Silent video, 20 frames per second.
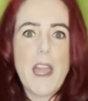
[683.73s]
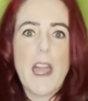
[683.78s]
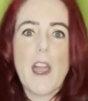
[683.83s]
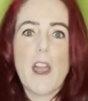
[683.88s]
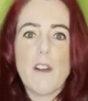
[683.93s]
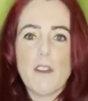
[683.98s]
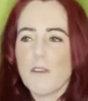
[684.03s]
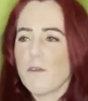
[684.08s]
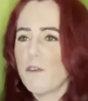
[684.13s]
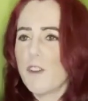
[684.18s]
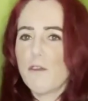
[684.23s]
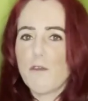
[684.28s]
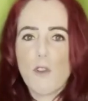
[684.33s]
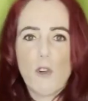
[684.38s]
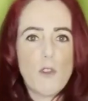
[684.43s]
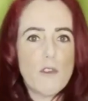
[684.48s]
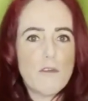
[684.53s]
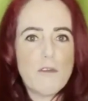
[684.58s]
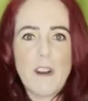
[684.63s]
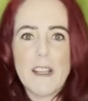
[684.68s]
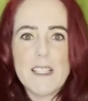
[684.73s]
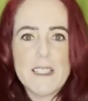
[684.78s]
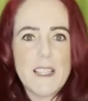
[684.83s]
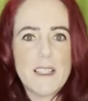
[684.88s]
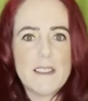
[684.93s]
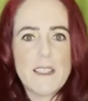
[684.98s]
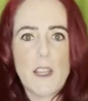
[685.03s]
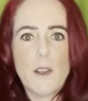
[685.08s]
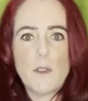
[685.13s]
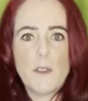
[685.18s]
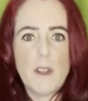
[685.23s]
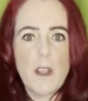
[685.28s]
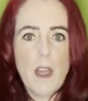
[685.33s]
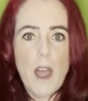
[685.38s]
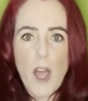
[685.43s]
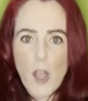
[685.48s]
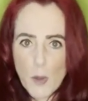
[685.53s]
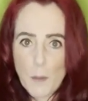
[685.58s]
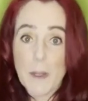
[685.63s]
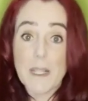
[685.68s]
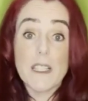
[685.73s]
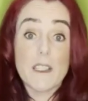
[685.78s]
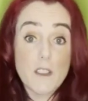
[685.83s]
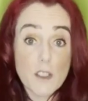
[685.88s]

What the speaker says: It wrote, writing down how many